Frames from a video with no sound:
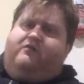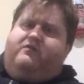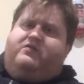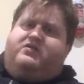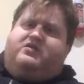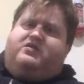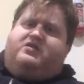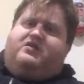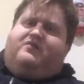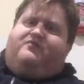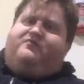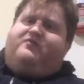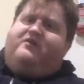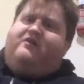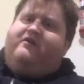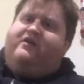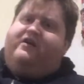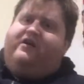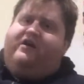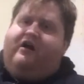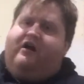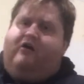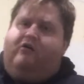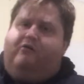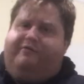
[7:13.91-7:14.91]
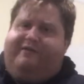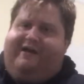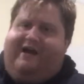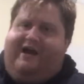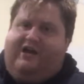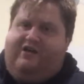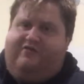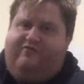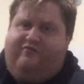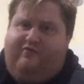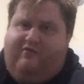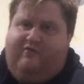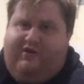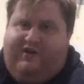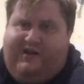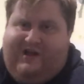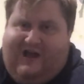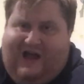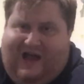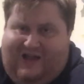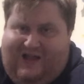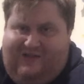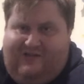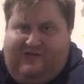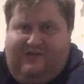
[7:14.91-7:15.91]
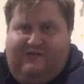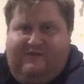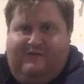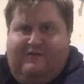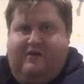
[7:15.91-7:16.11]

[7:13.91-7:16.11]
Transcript: which is a very old age for a cat,